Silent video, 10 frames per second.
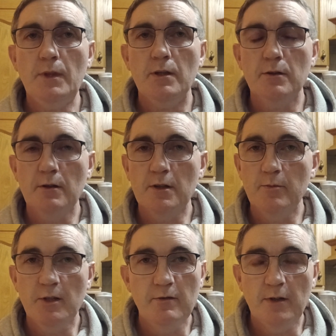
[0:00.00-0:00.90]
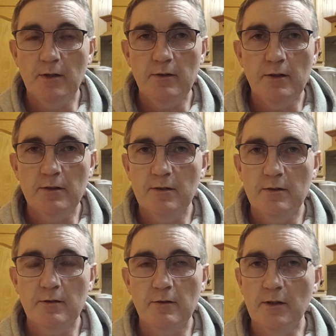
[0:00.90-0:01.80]
talked about
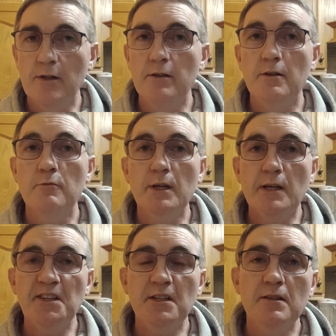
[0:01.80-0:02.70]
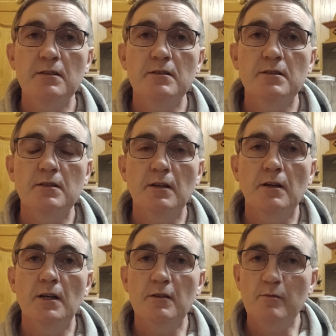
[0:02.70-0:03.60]
various Kundalini awakenings,
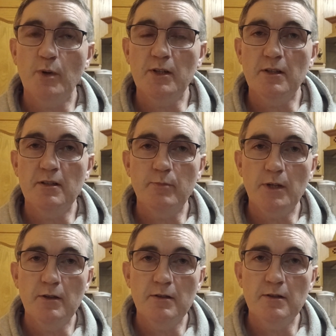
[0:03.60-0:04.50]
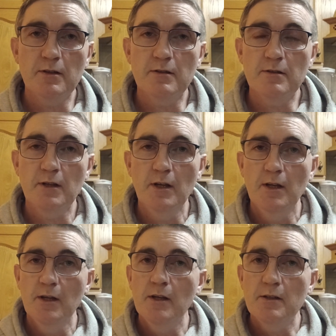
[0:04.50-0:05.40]
out-of-body experiences,
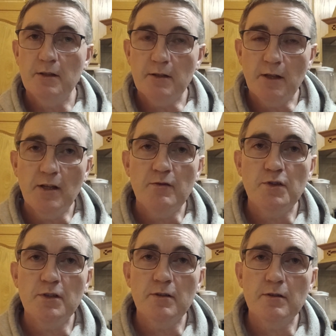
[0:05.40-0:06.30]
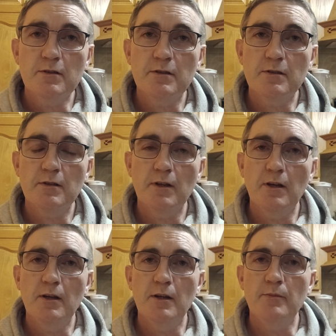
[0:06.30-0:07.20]
seeing angels,
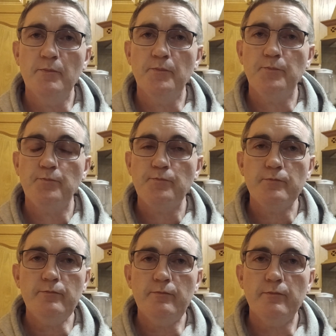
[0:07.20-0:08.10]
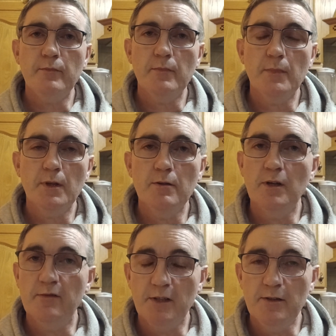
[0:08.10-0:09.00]

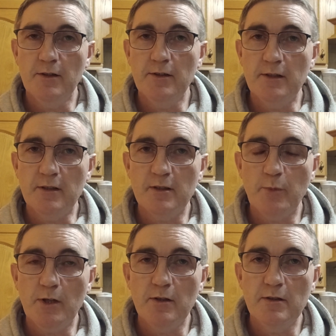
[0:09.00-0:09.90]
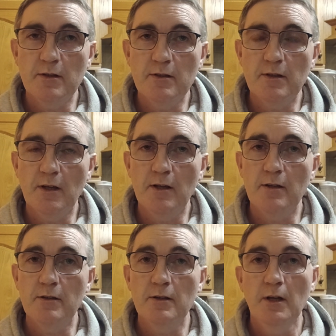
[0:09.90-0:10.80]
having that near-death experiences,
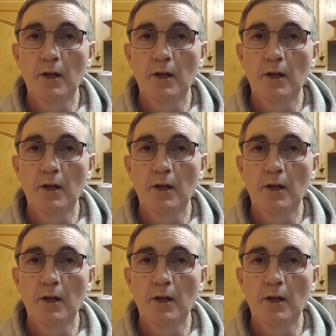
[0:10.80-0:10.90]
and